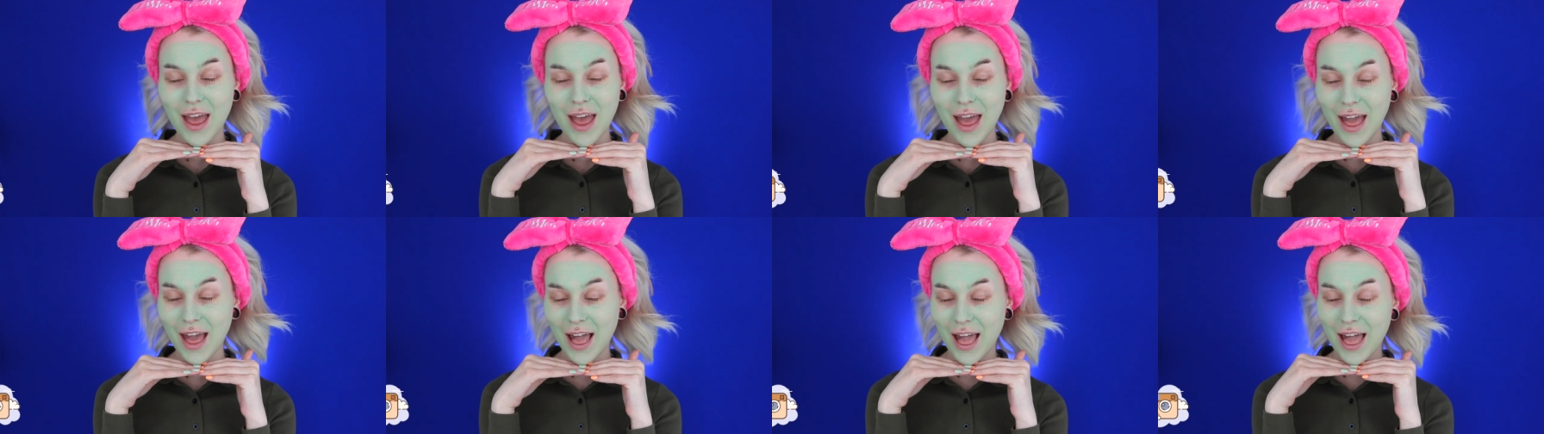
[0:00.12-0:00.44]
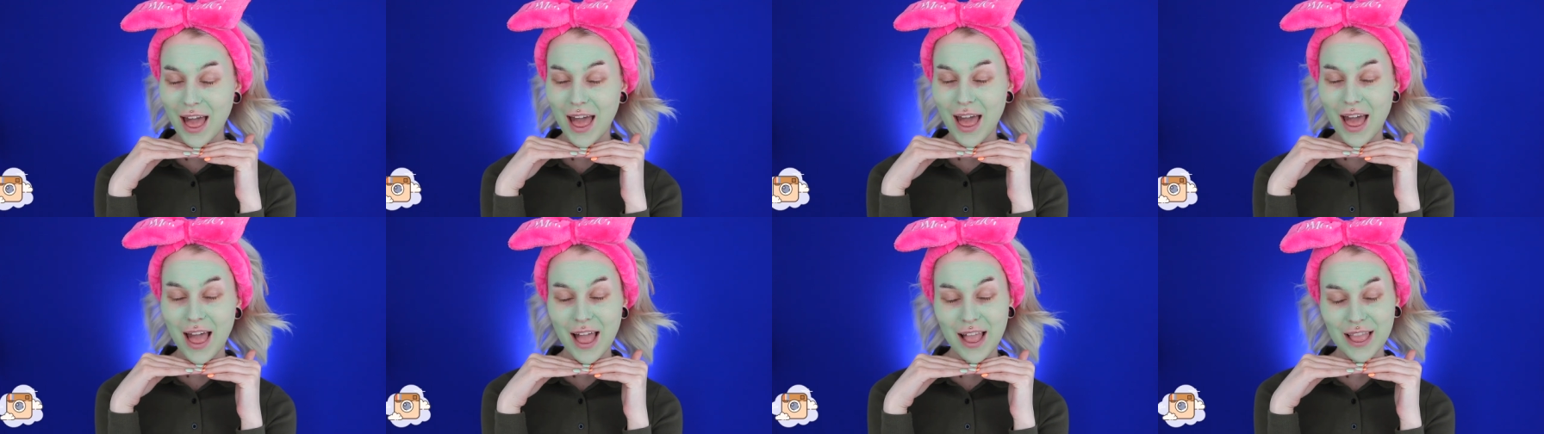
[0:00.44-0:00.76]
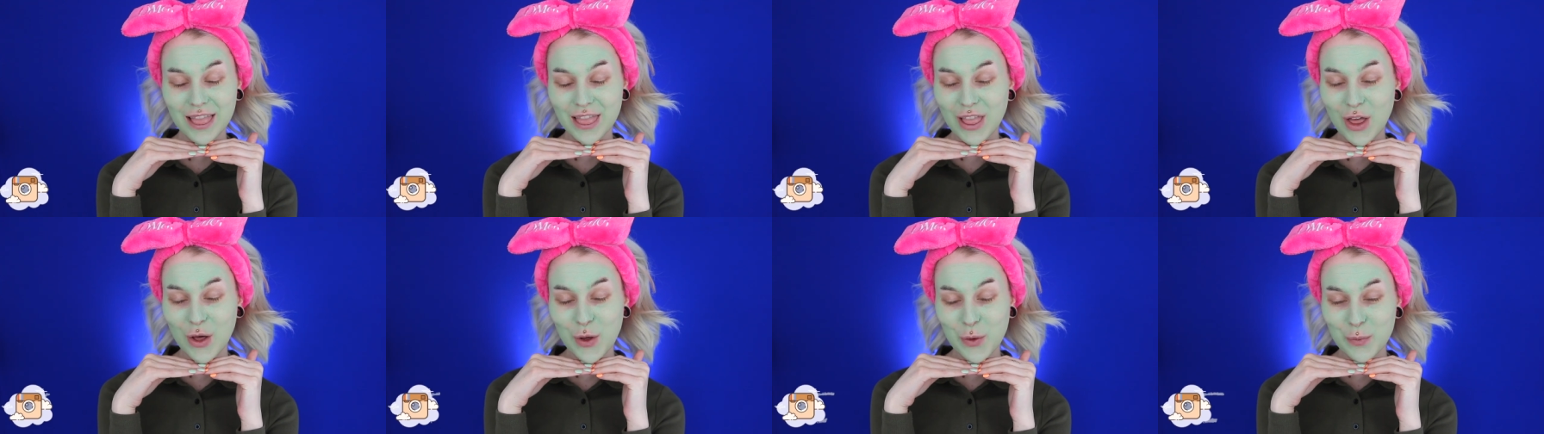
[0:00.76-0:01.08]

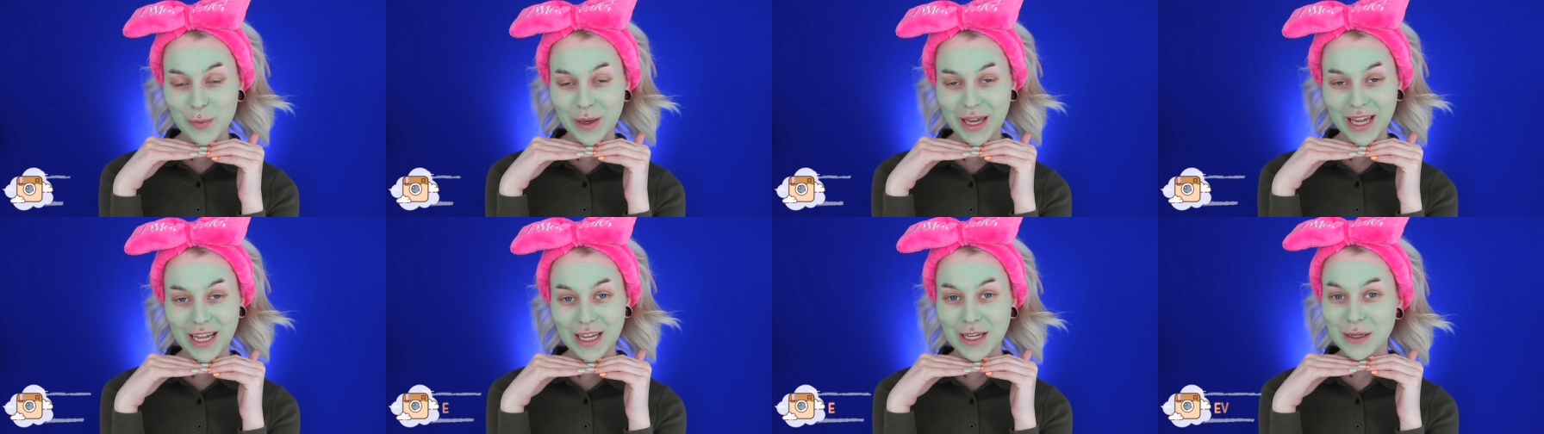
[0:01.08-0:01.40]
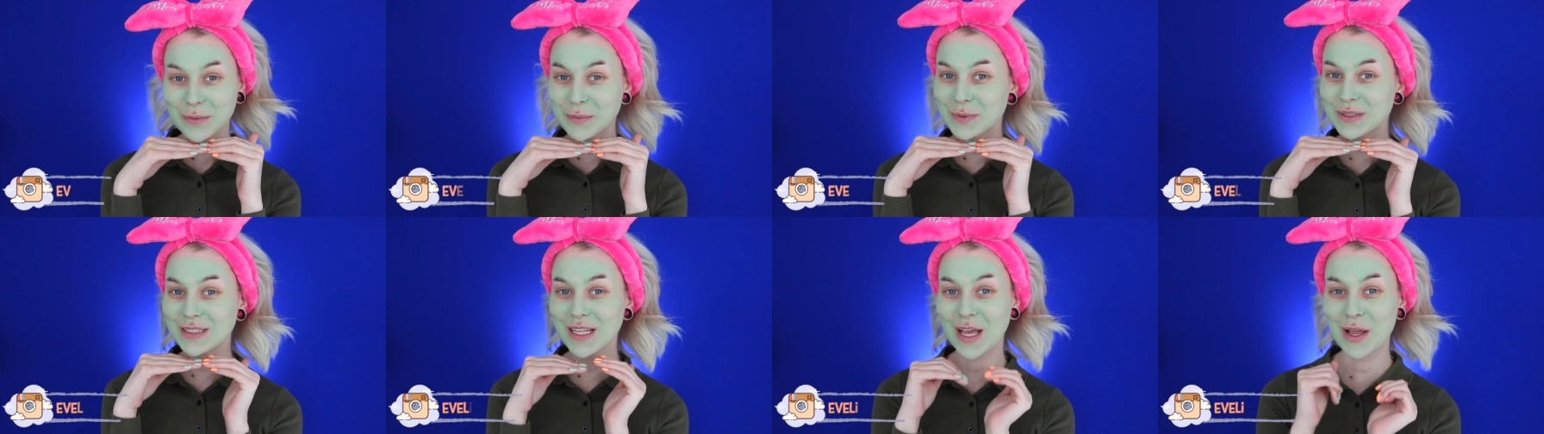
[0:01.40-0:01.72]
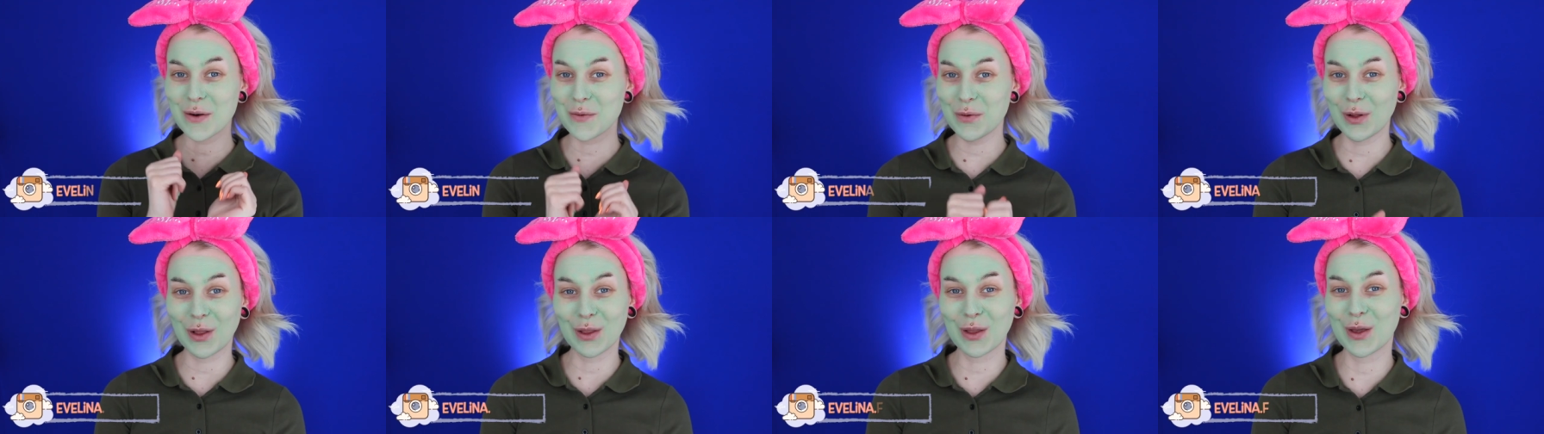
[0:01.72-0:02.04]
Hello babes and
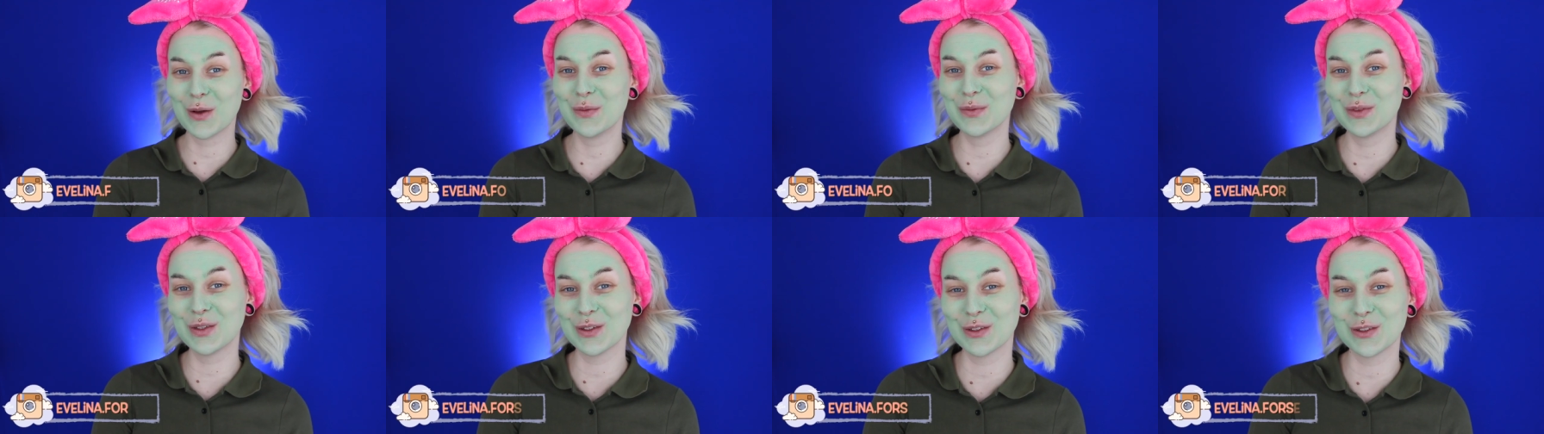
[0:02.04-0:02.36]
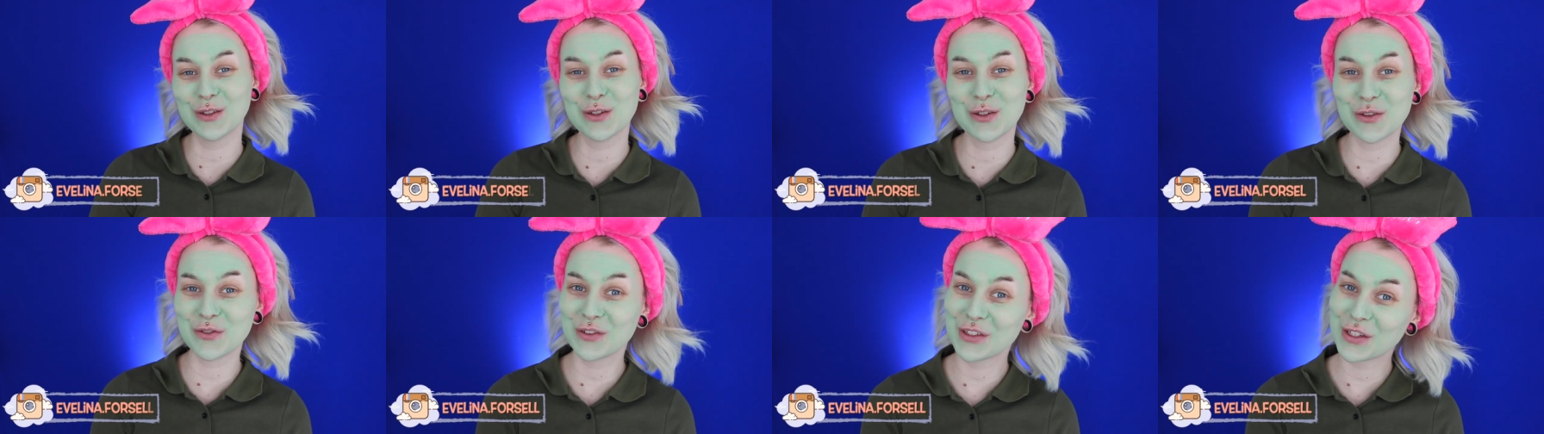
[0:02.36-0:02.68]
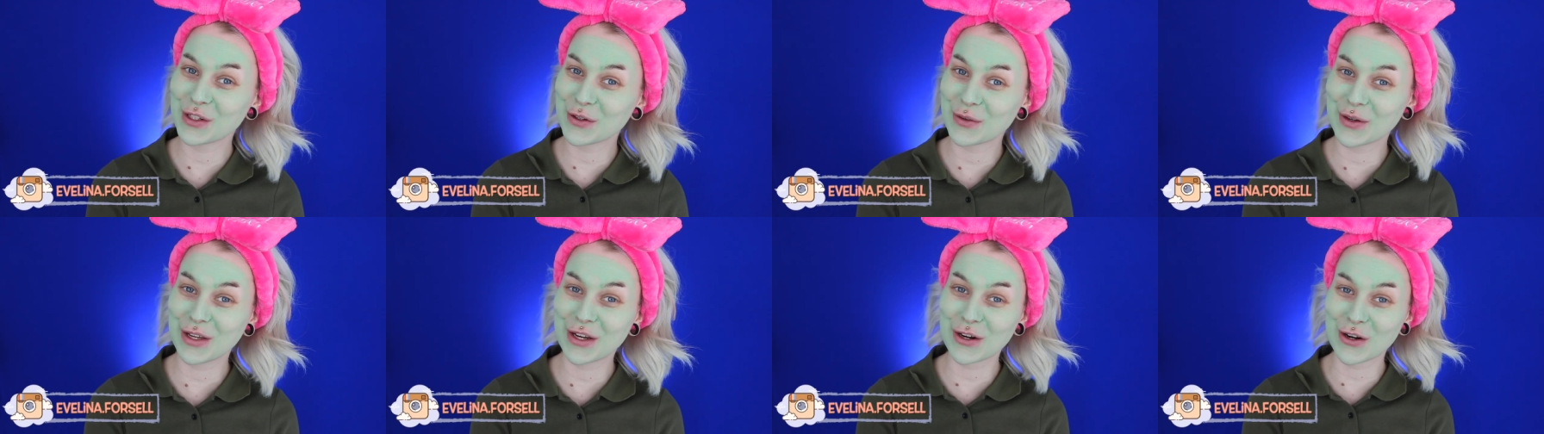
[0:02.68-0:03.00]
welcome to a new
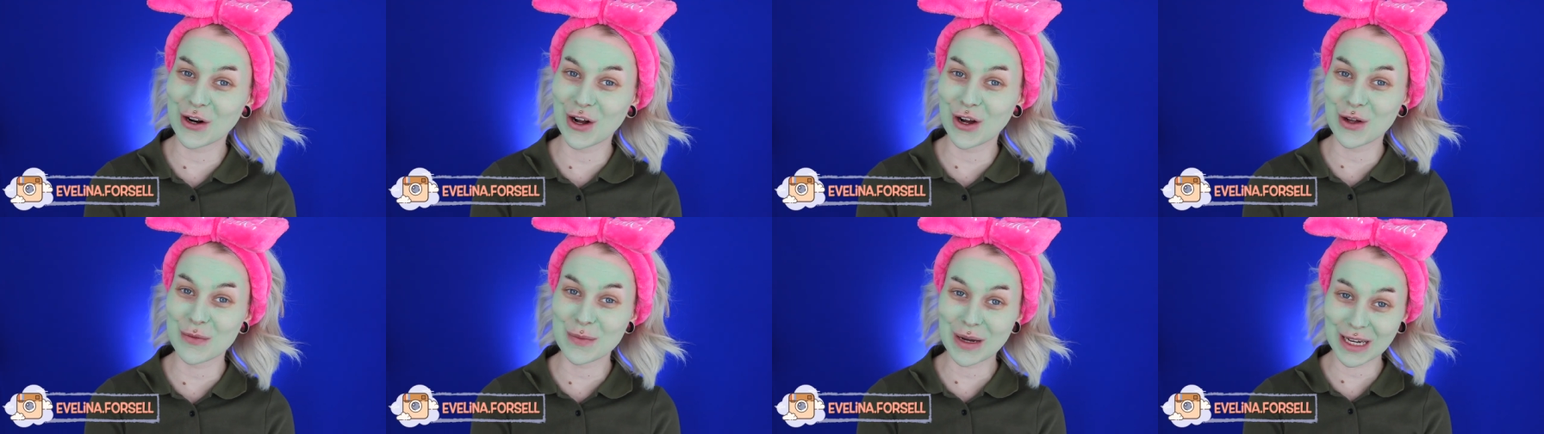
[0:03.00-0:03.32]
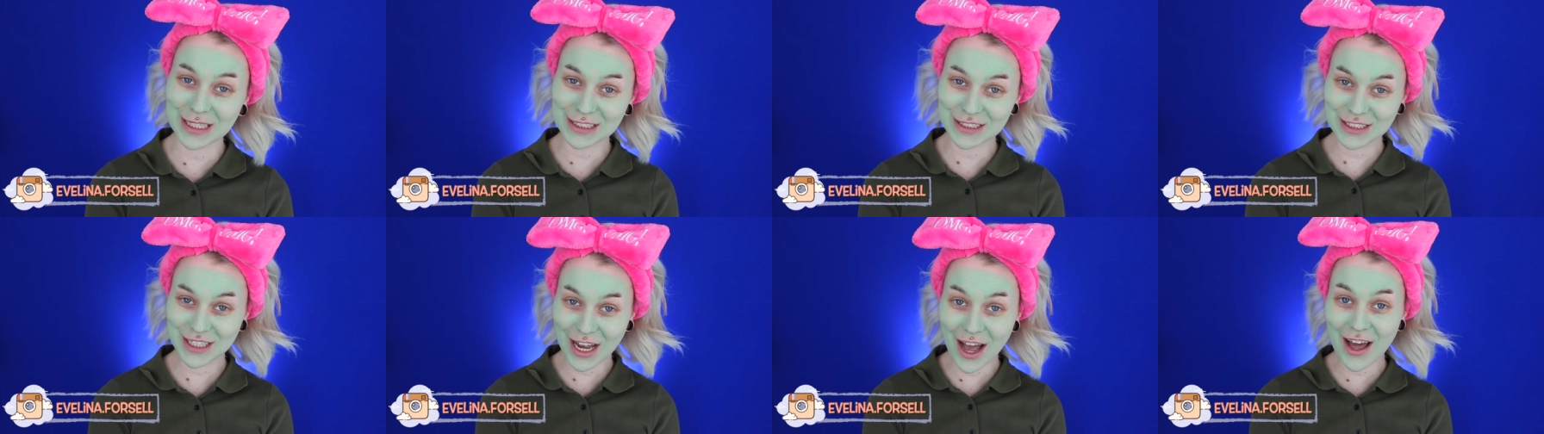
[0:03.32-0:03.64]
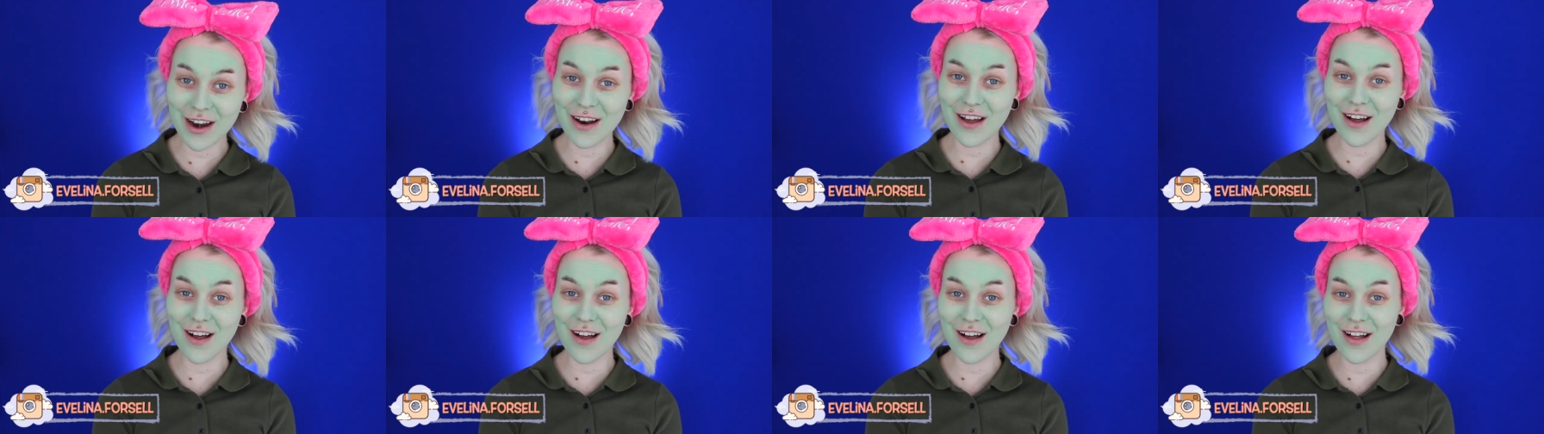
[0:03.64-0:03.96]
video here on my
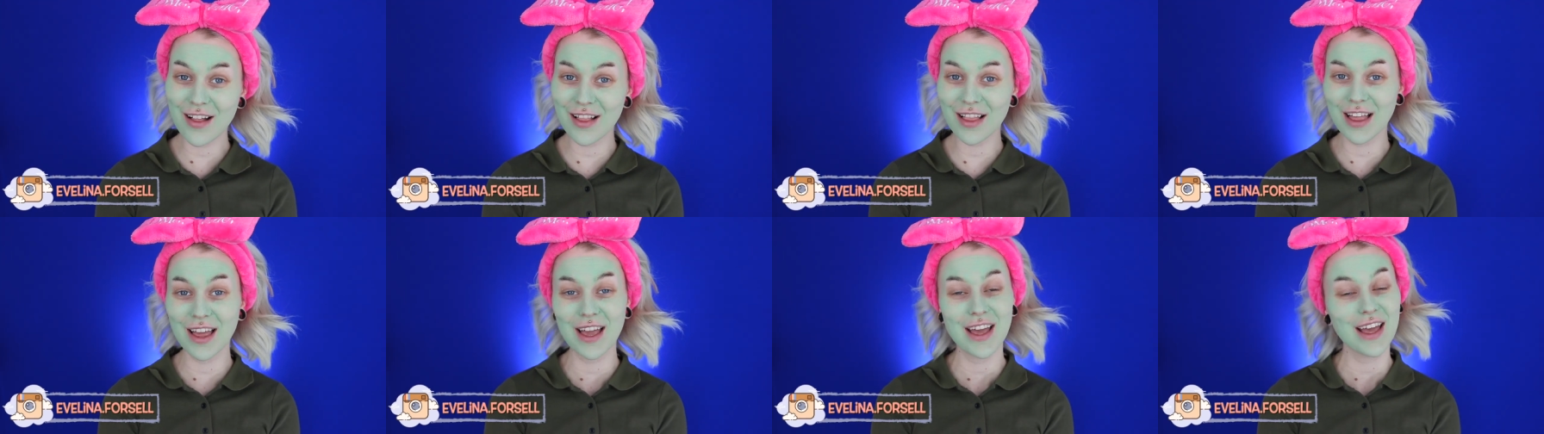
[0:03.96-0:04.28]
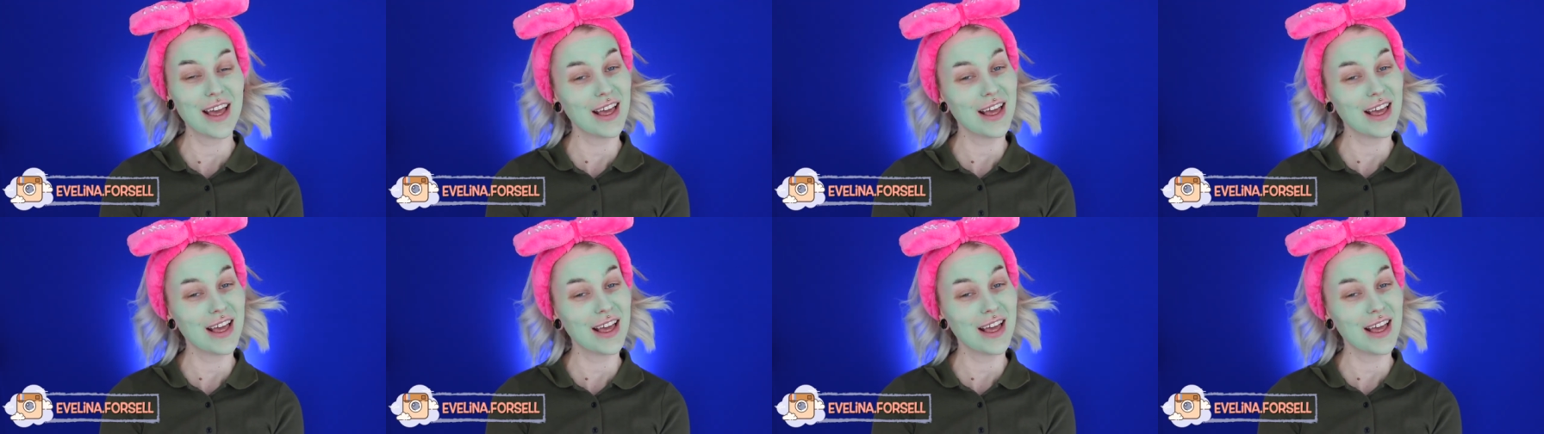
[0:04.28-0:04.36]
channel.